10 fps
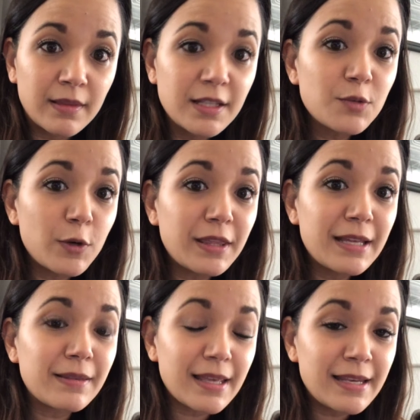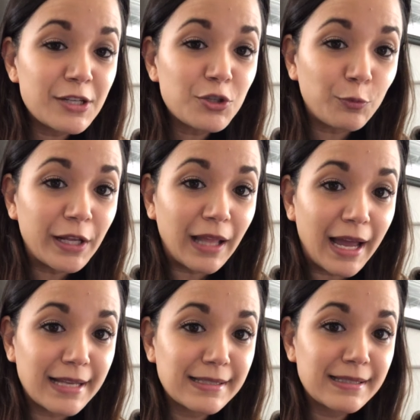This is what they need to
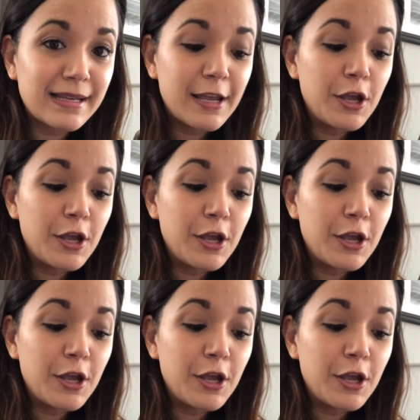realize.